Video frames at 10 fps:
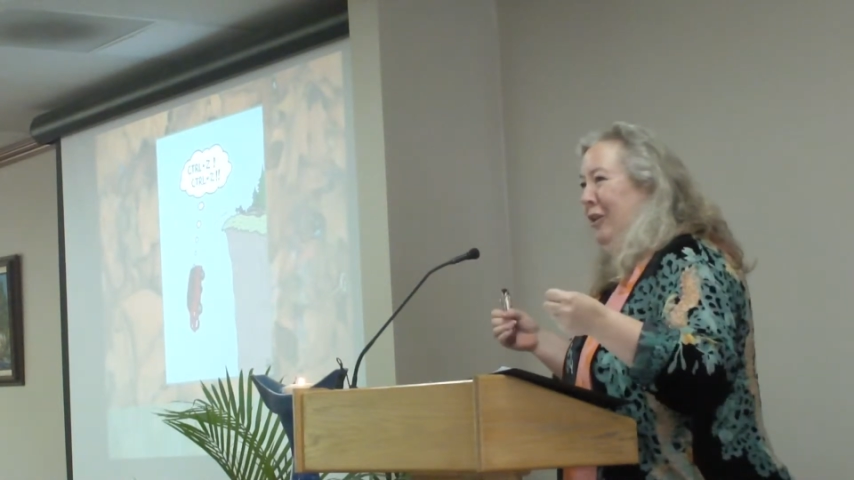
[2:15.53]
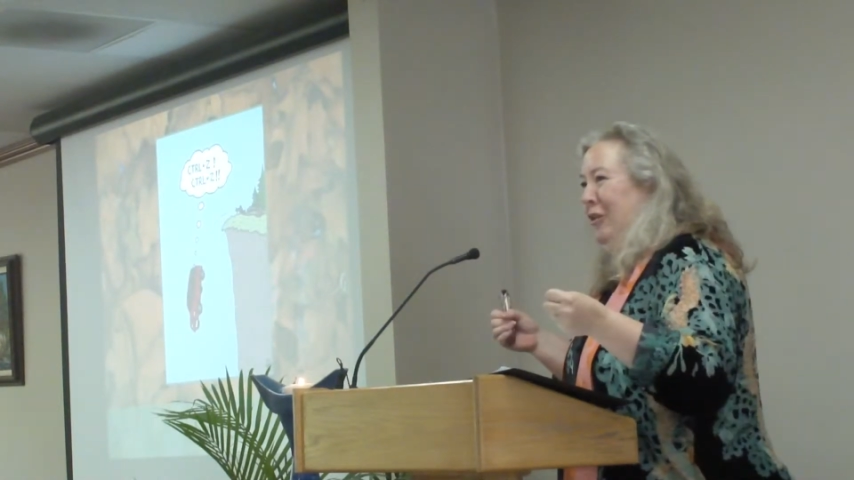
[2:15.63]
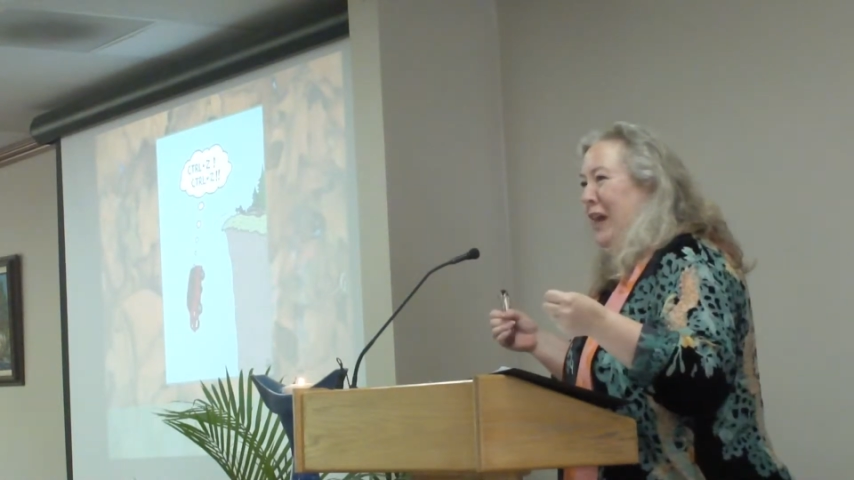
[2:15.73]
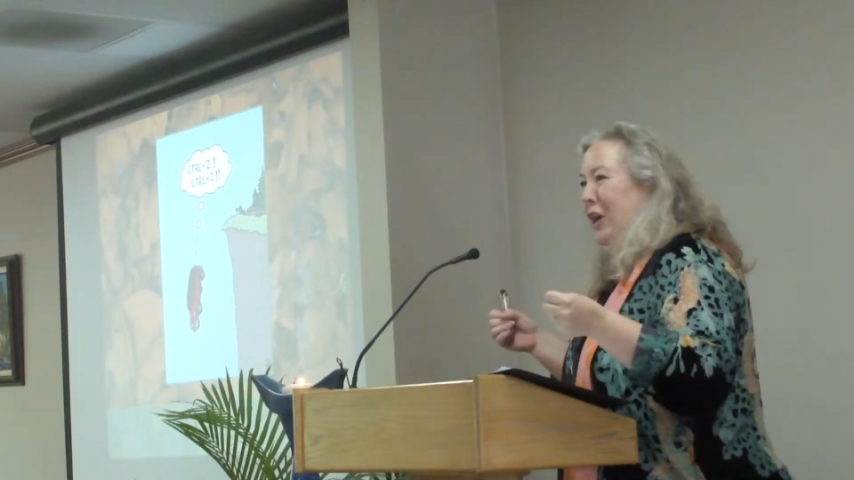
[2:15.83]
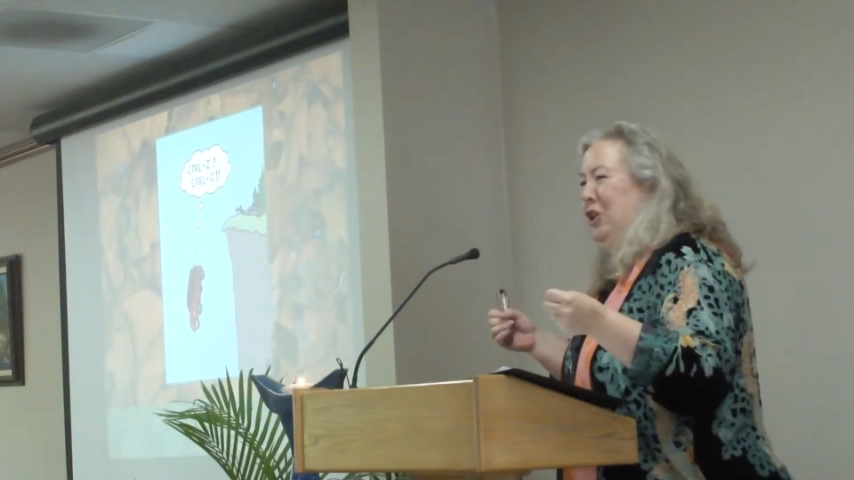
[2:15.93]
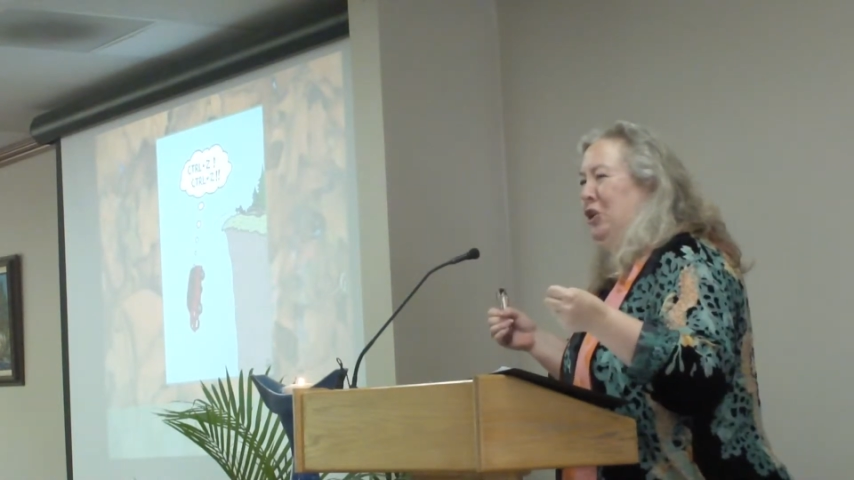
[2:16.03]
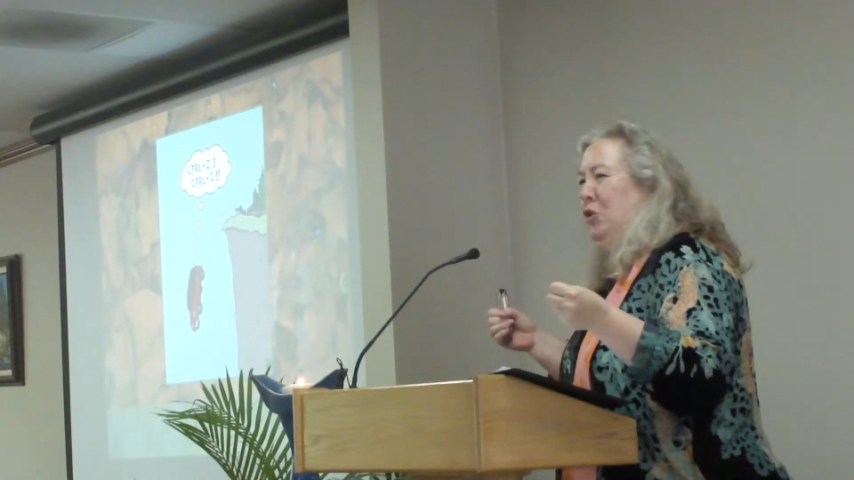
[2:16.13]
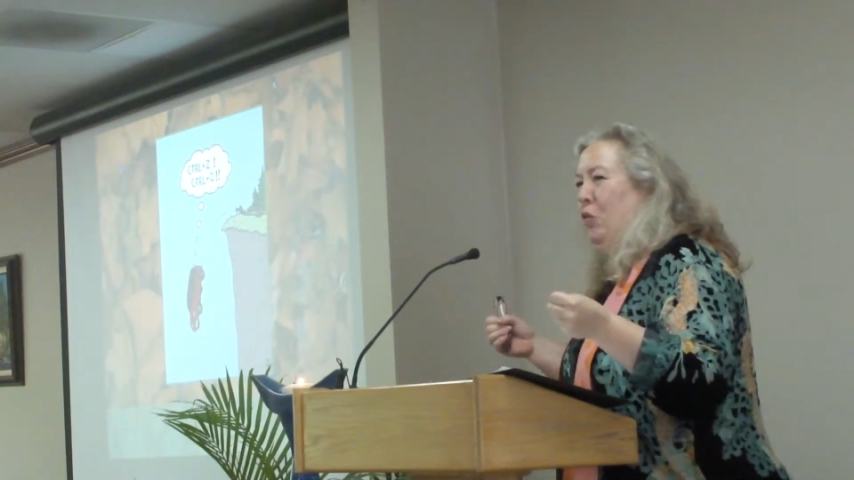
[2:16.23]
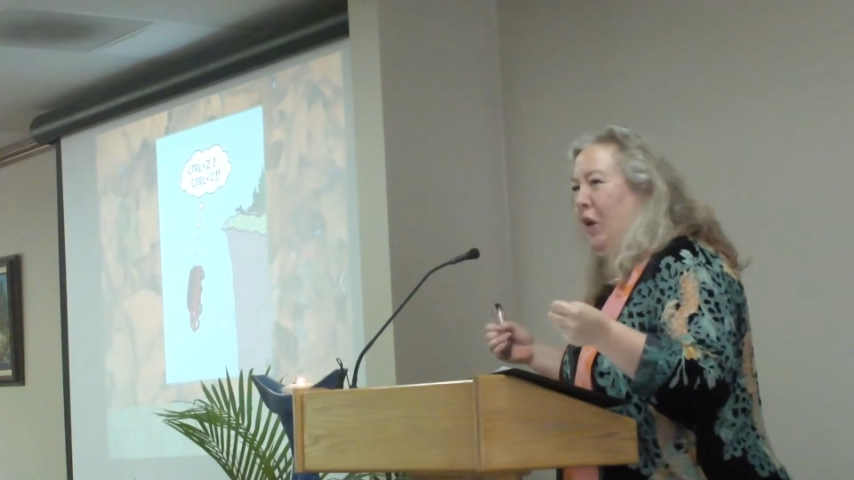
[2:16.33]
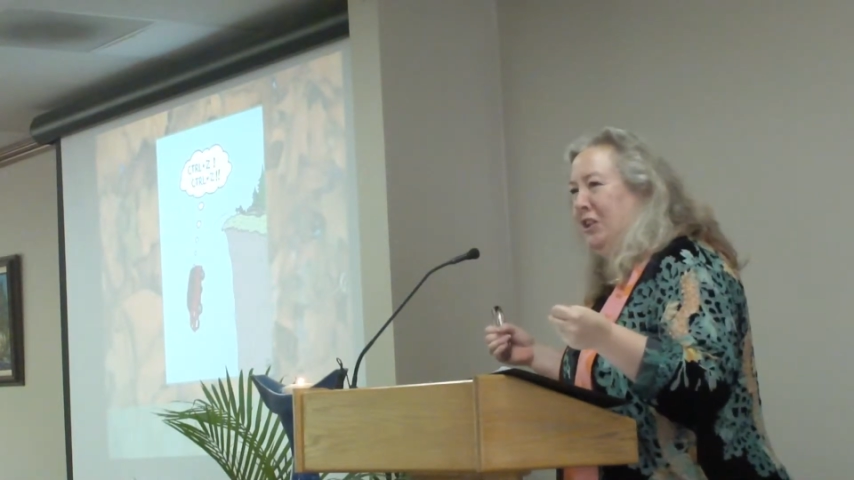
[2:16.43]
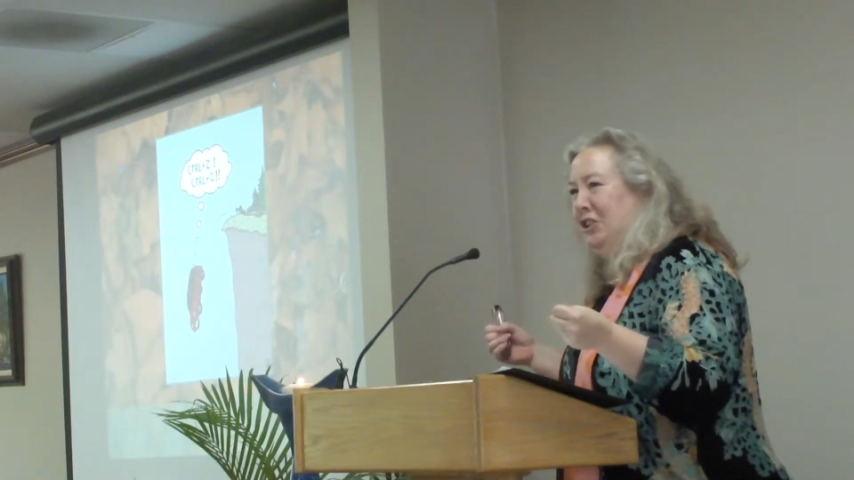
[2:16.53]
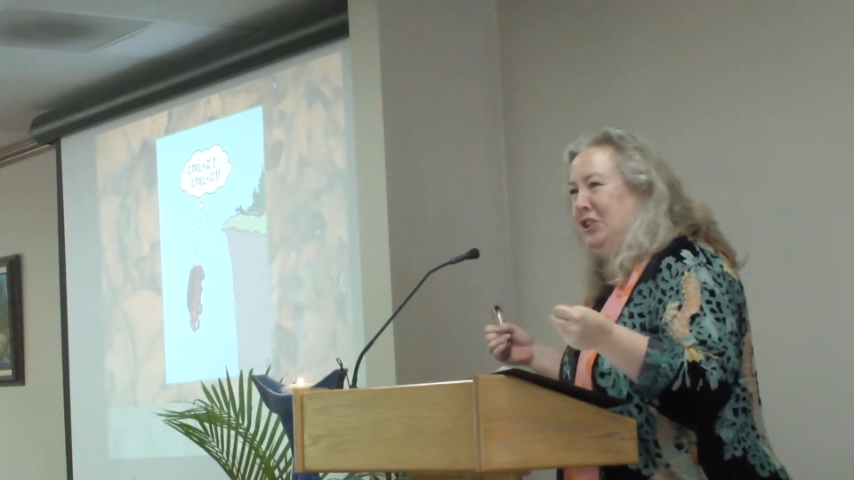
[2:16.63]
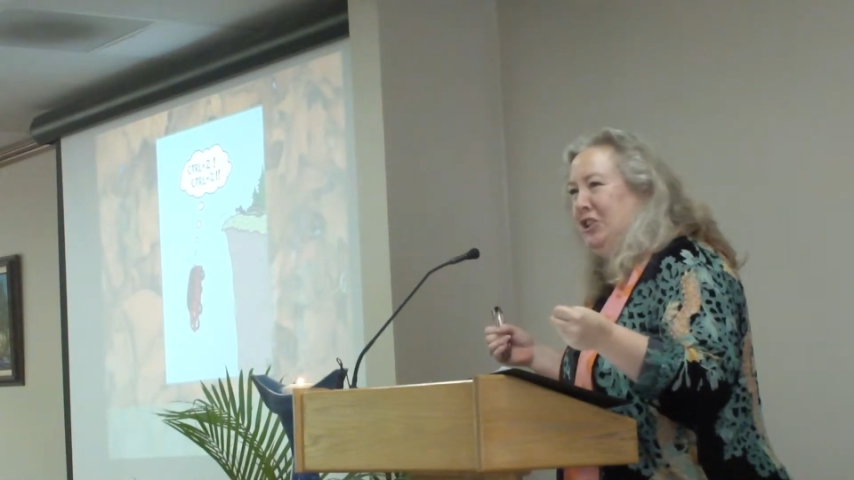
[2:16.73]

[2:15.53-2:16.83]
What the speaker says: heard that crunch.